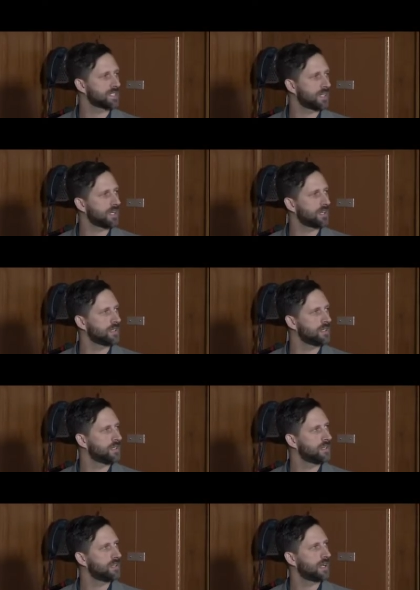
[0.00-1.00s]
that
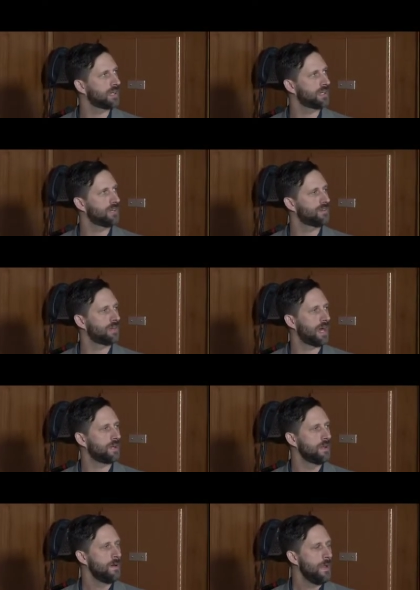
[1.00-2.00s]
I could give on
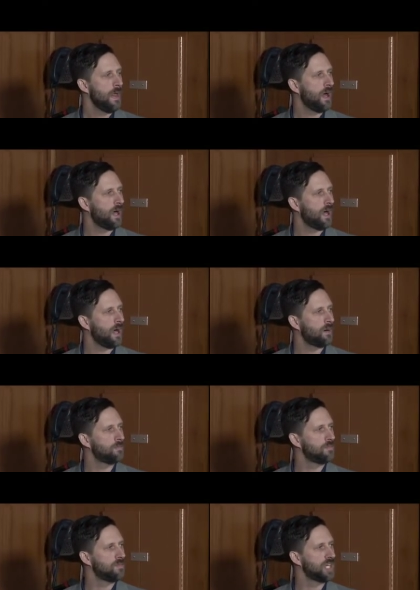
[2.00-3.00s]
that.
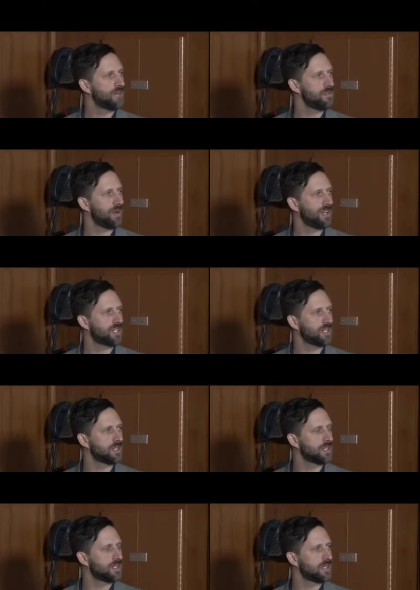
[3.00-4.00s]
Jennifer
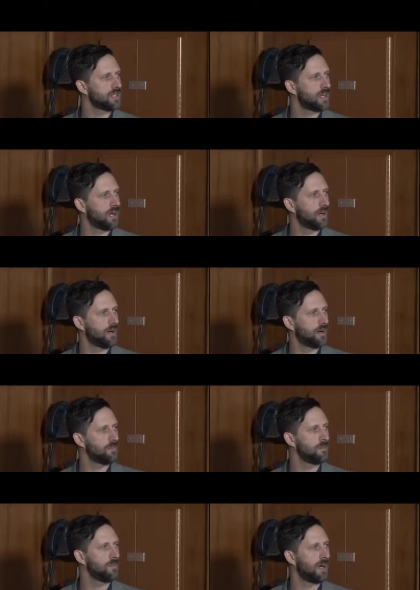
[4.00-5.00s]
mentioned
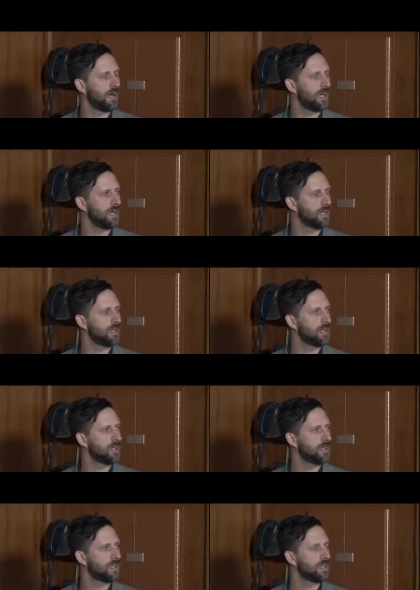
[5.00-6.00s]
my
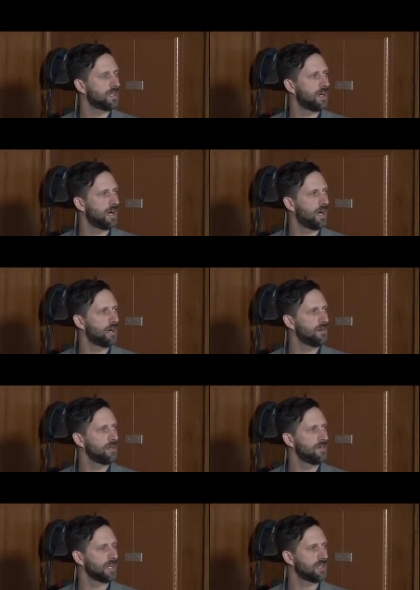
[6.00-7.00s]

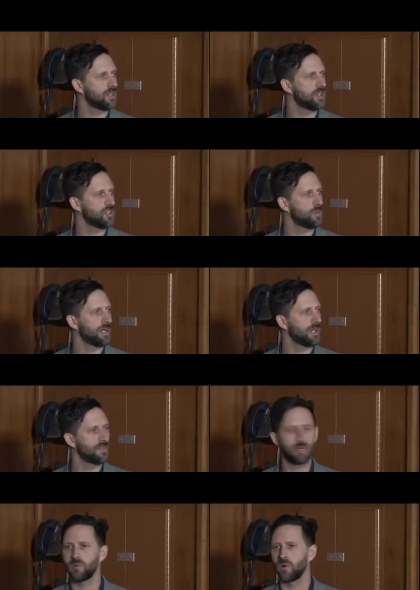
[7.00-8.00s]
living in Germany,
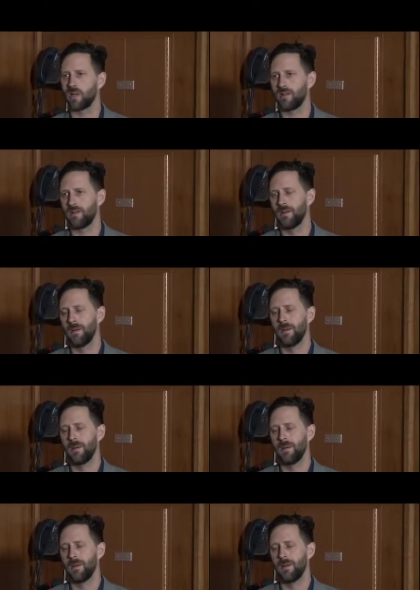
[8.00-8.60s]
living in Berlin,